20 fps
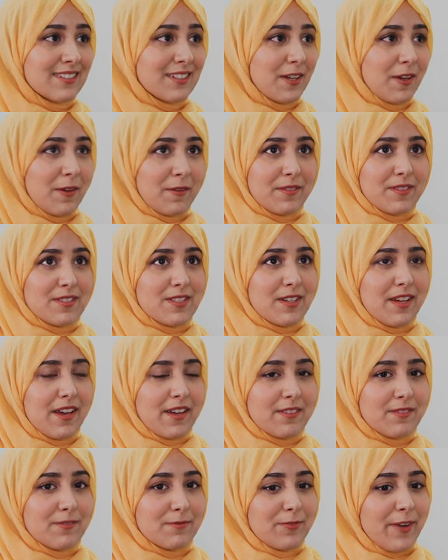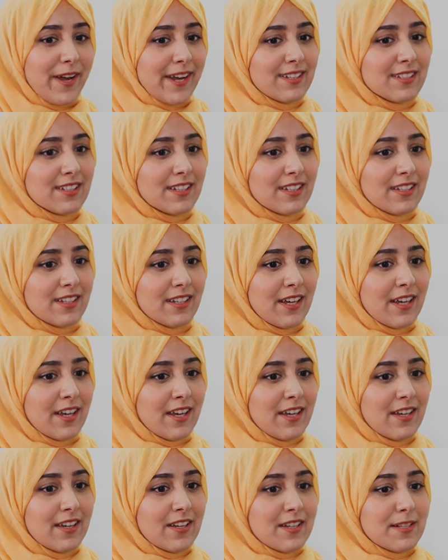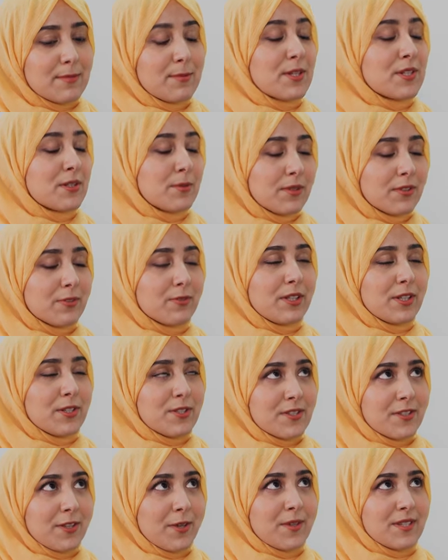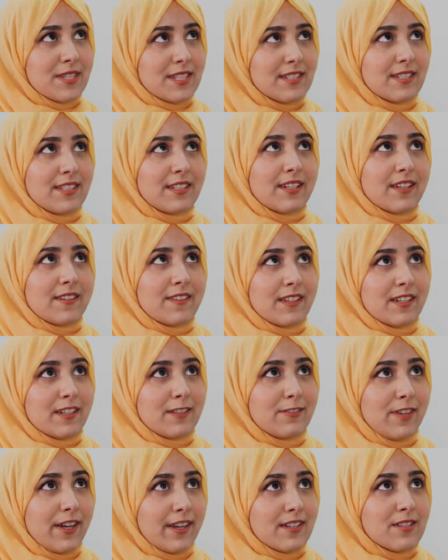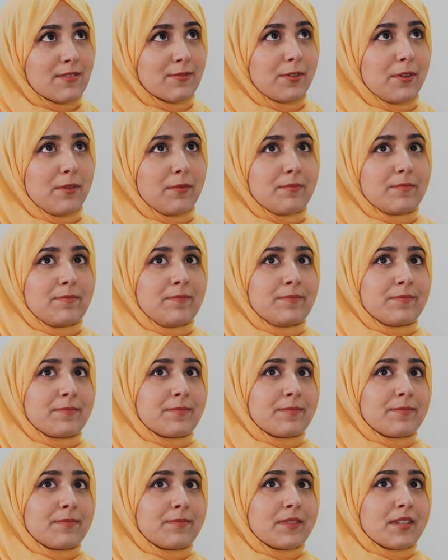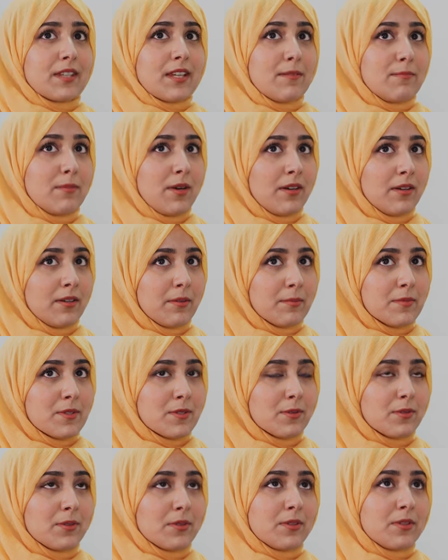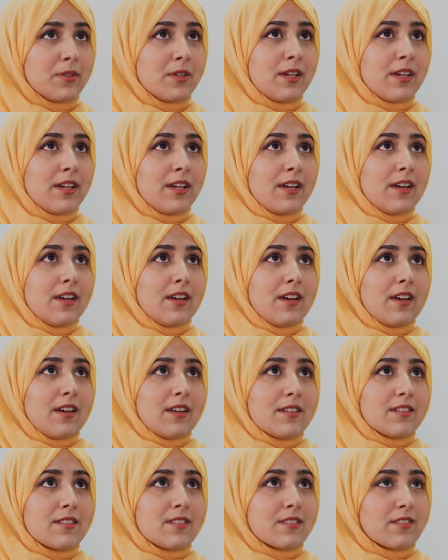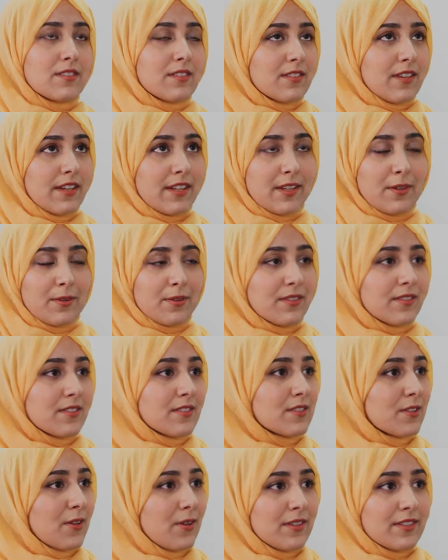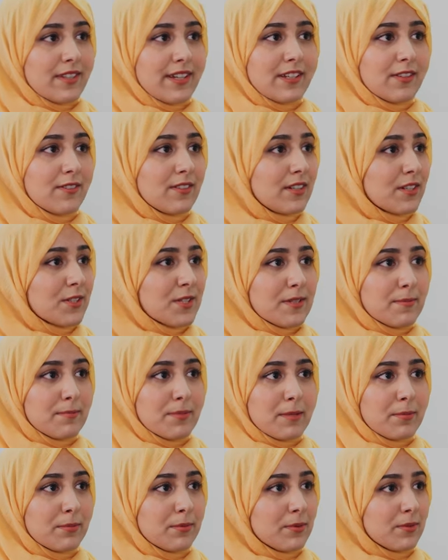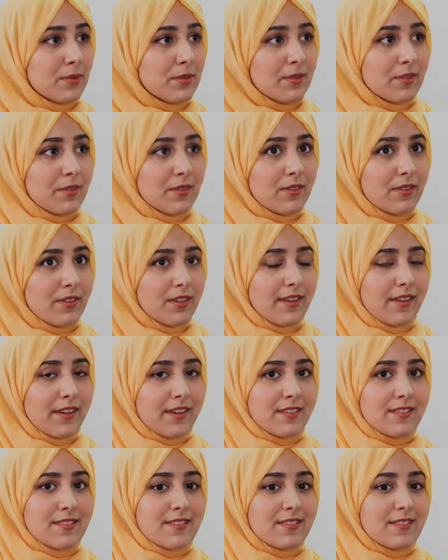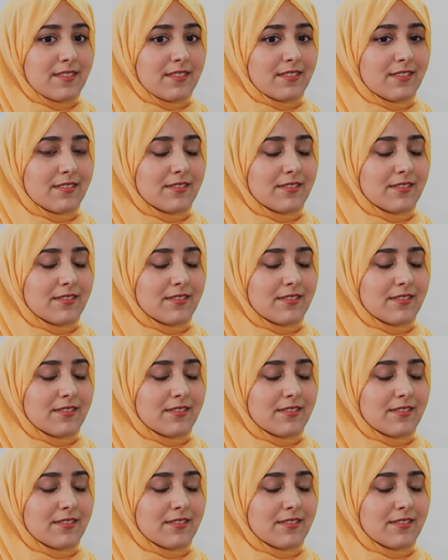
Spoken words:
and I finding, especially with religious OCD, I think advice from imams or anyone, scholars, any religious people, it's